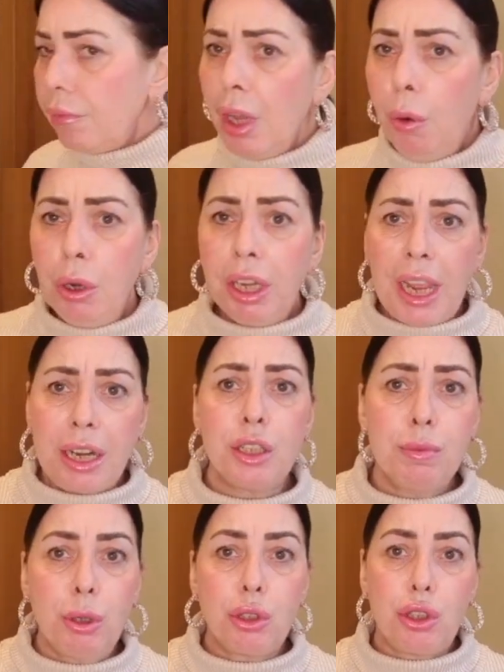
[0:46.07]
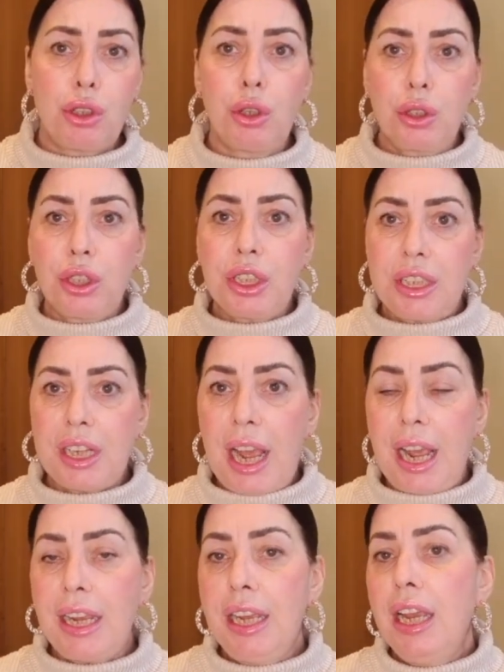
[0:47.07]
I want to get as much done
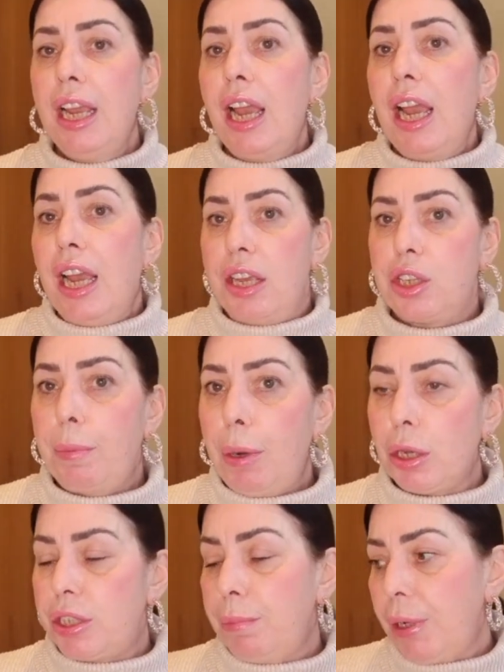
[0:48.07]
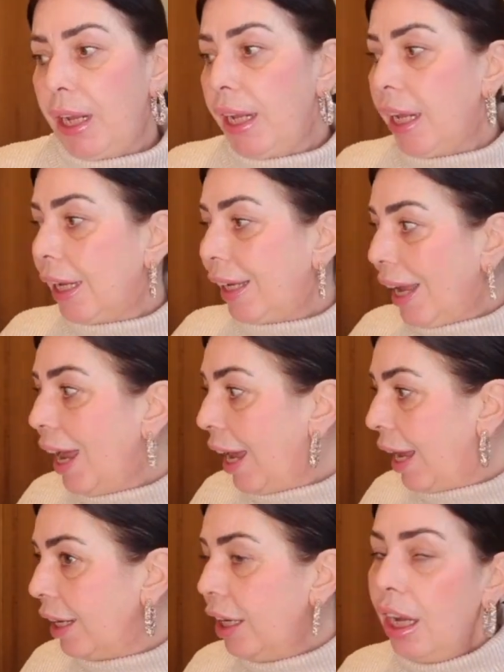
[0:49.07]
today as I possibly
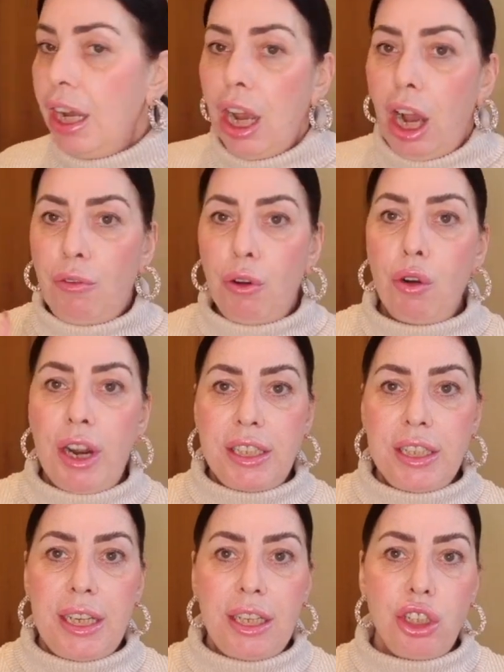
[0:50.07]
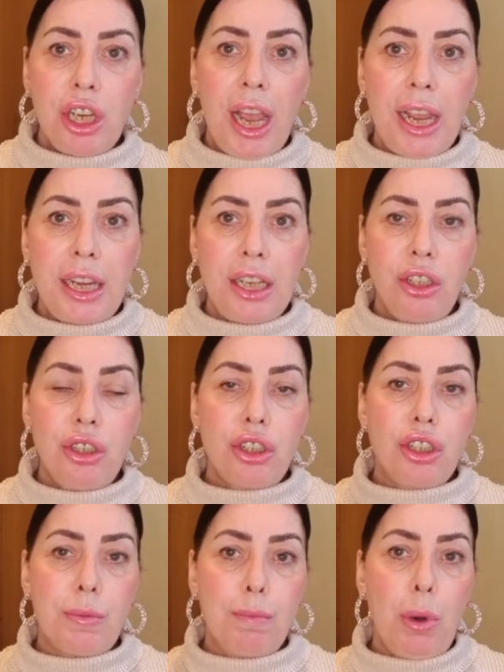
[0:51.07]
can. I've already
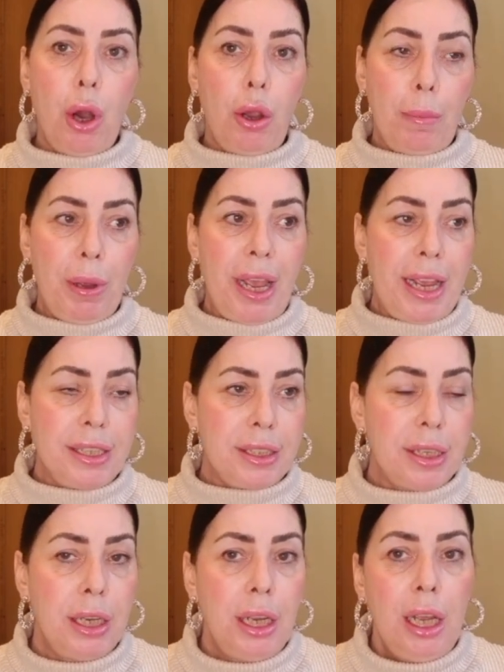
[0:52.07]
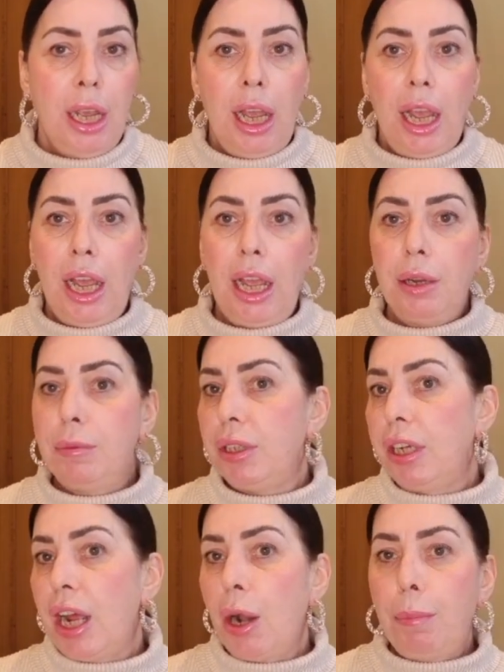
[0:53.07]
changed my bed and,
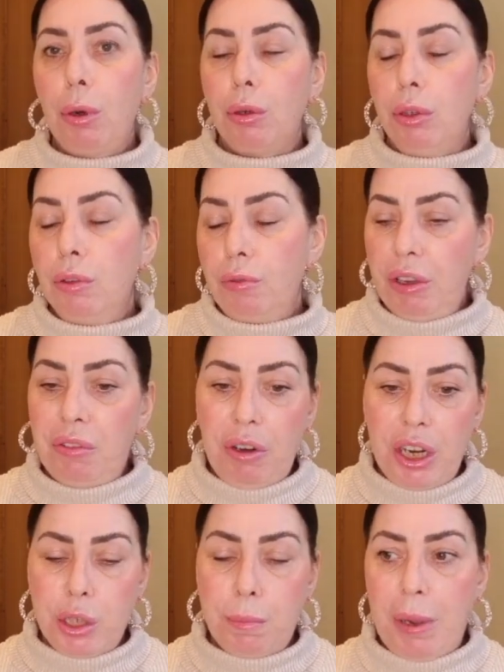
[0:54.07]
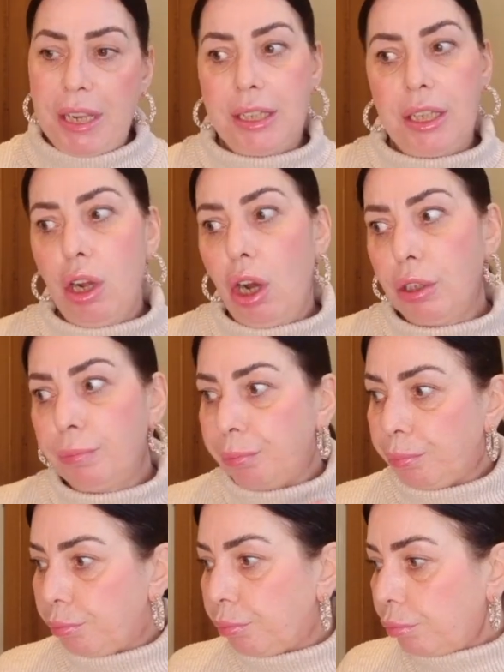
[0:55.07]
you know, put lovely fresh bedding on
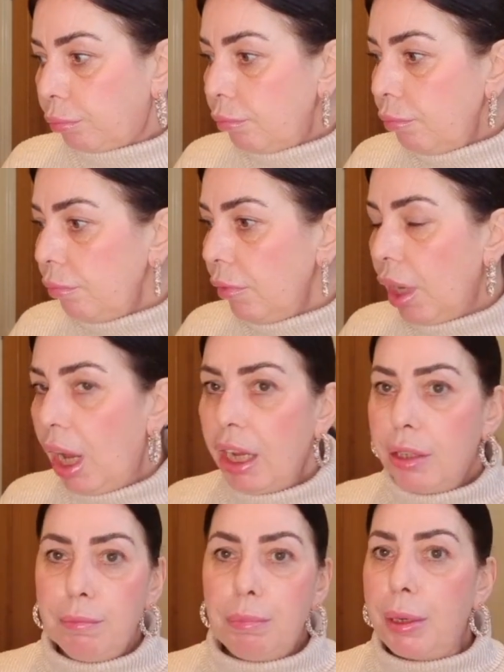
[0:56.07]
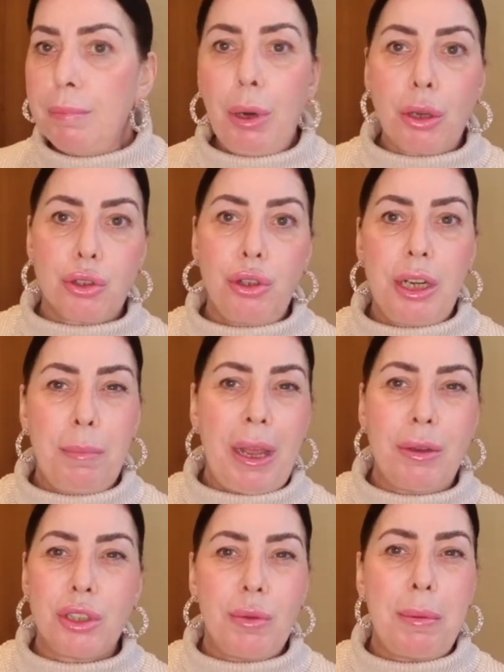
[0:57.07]
and been pottering
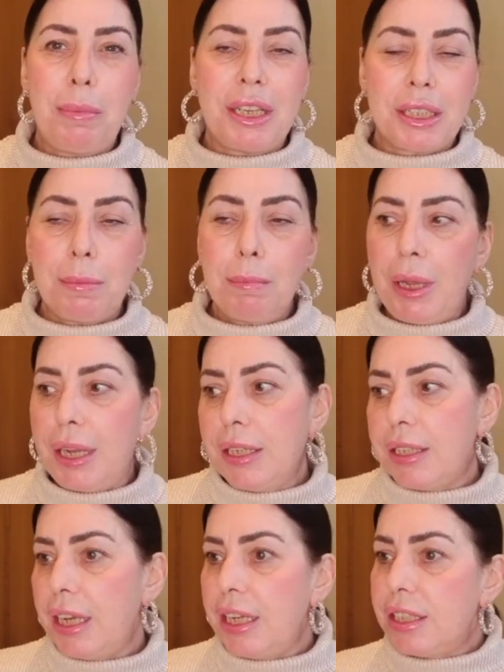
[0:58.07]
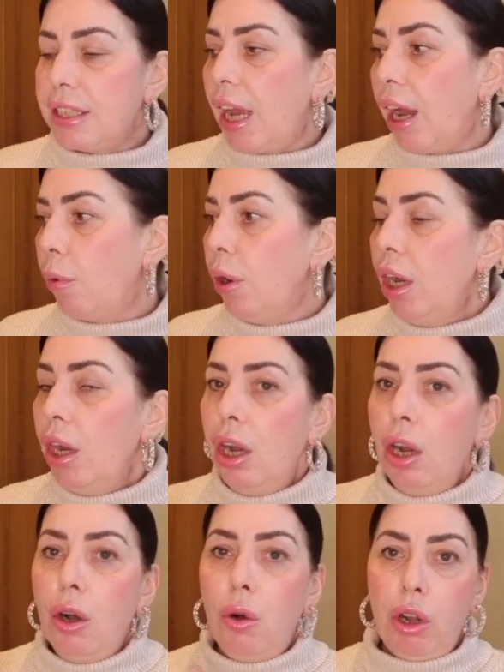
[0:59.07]
about doing bits and pieces. So
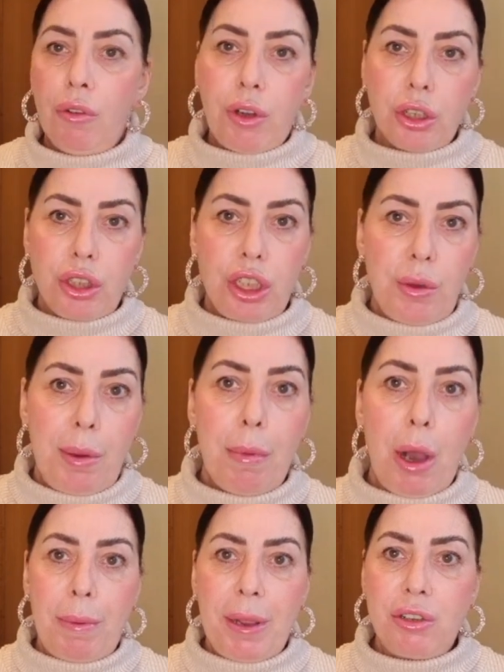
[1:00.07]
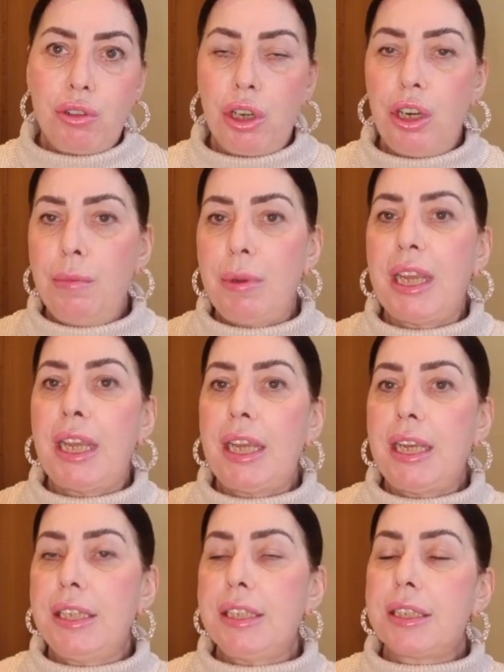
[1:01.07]
all I've got to do in bedroom
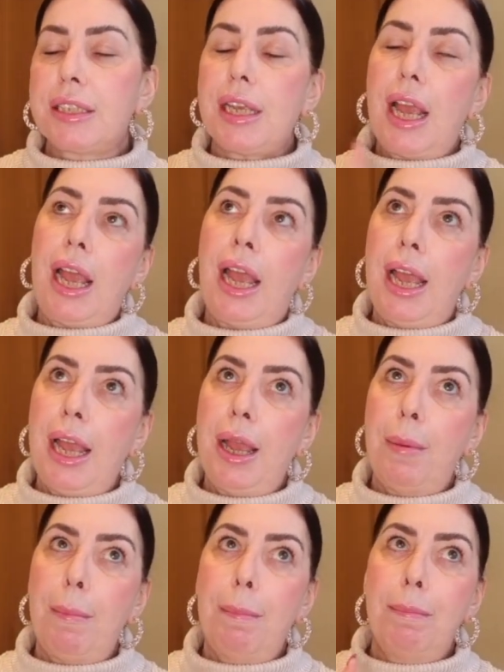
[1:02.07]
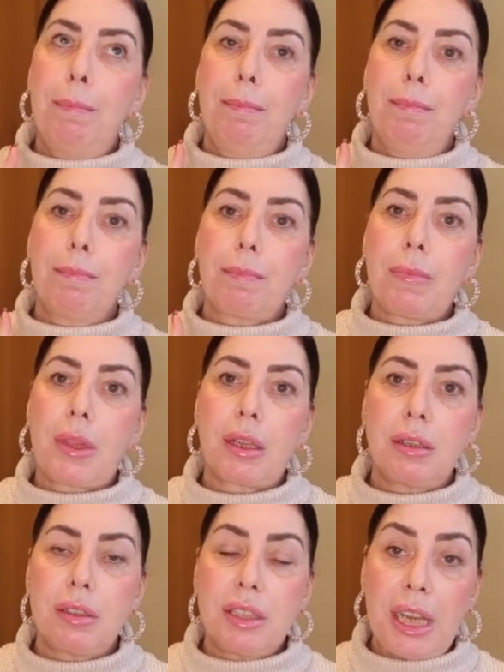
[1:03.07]
is
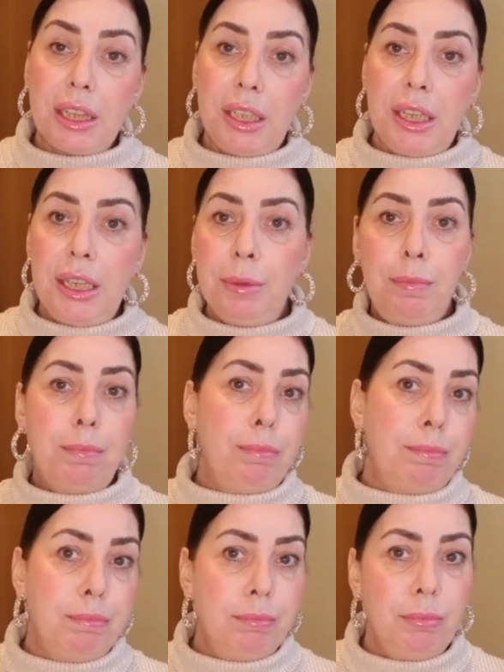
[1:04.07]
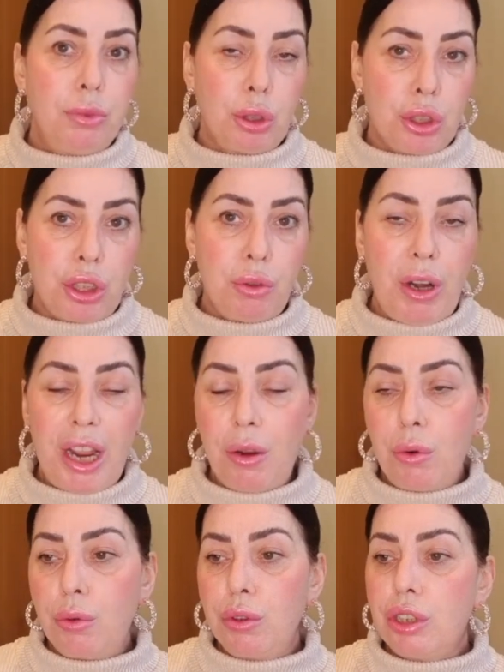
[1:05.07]
take the dust
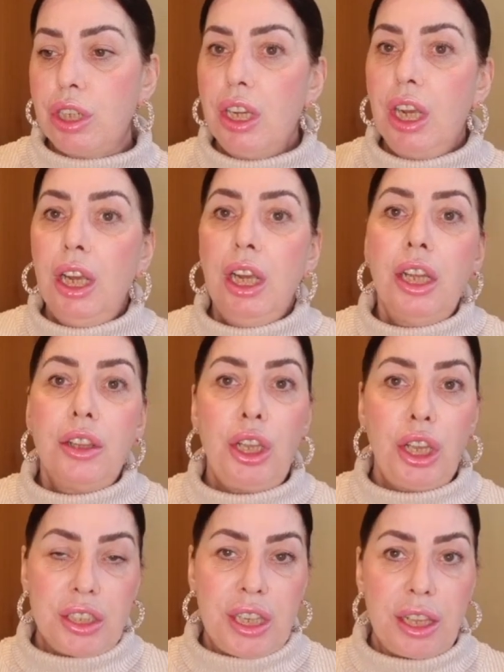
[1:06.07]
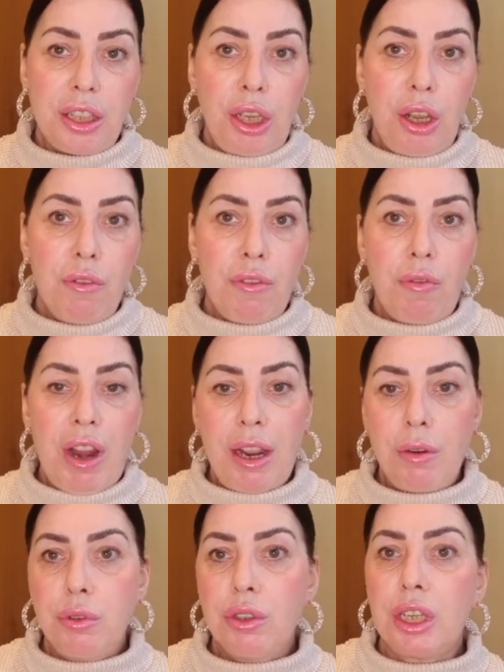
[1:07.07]
around, take the hoover
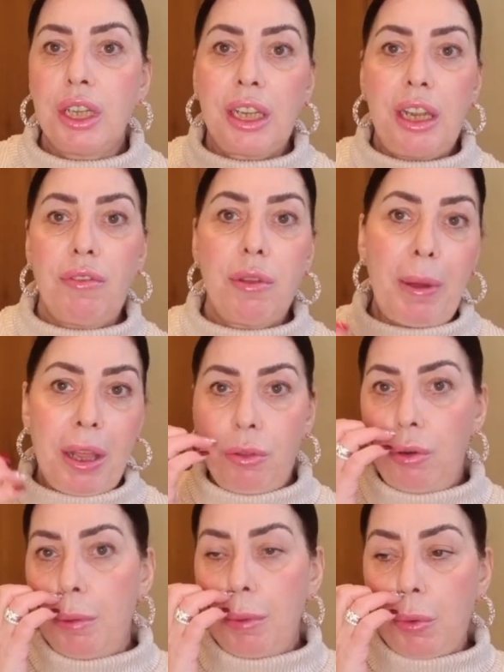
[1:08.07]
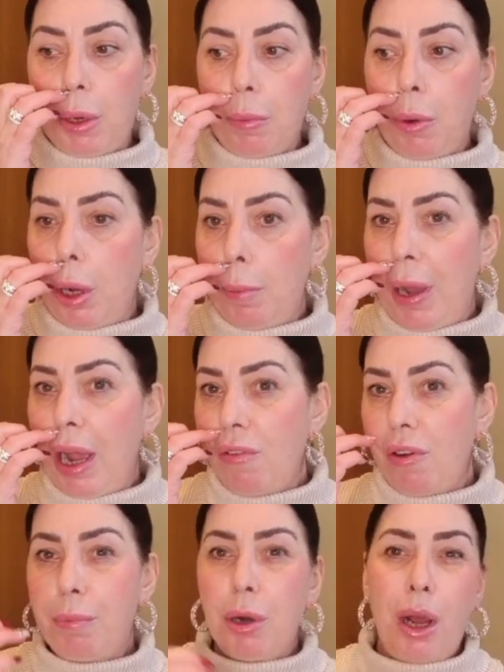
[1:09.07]
around and give the bathroom a quick wipe
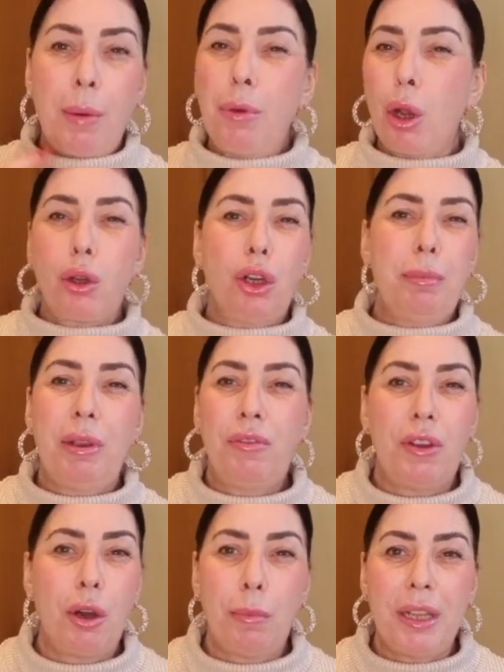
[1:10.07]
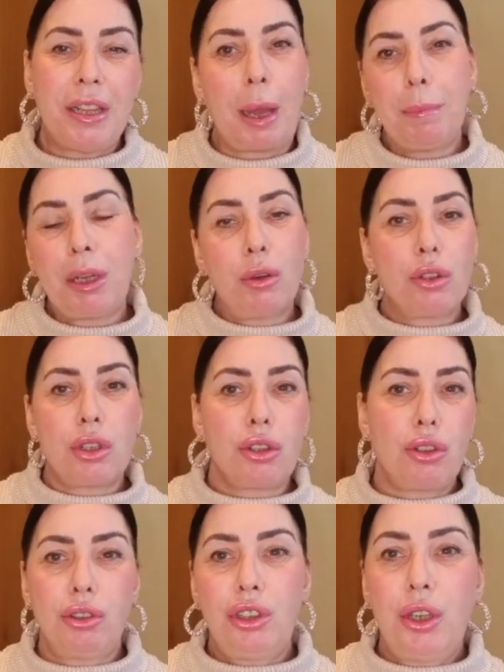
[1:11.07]
over. But I'm not going to be filming that because I
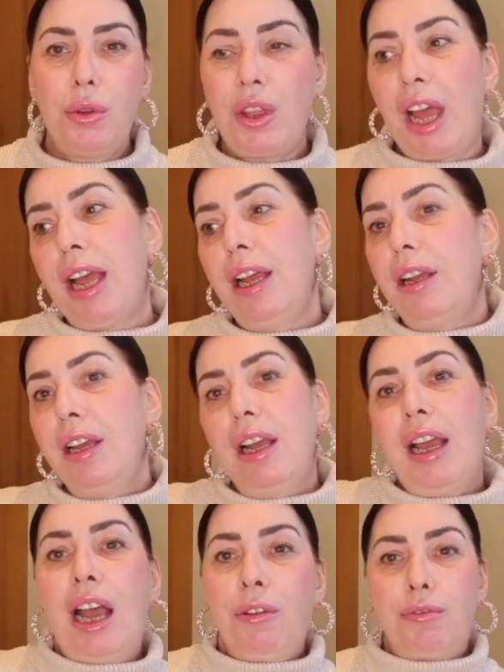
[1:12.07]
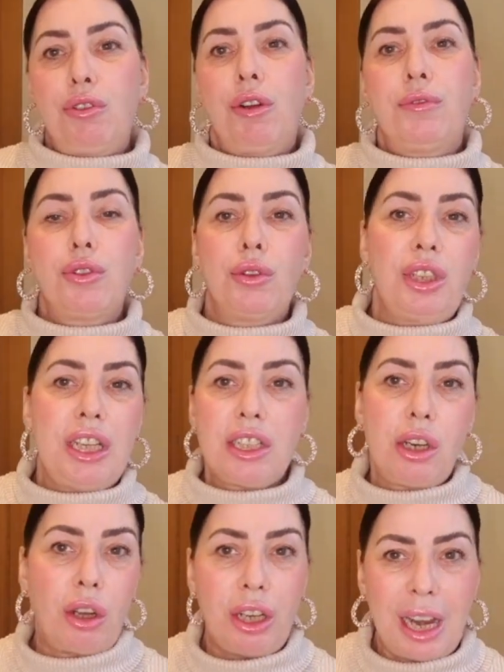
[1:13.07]
shall do that after I've done
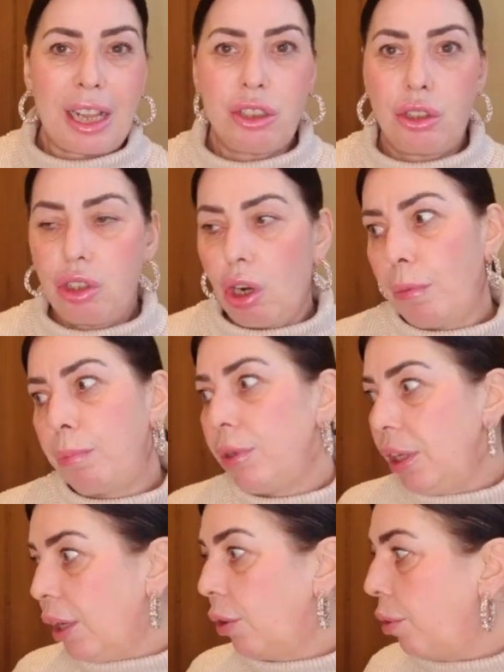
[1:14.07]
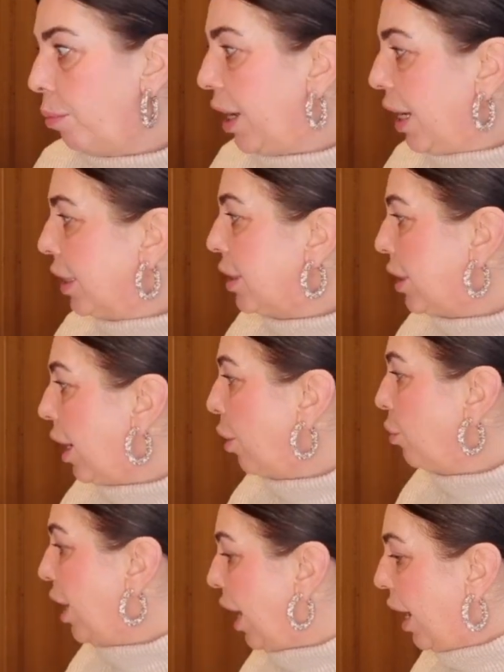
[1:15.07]
this like last job, you know what I mean?
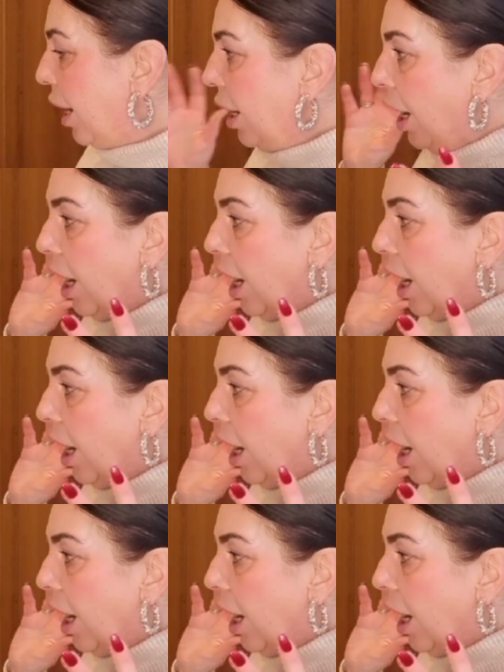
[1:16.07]
So yeah,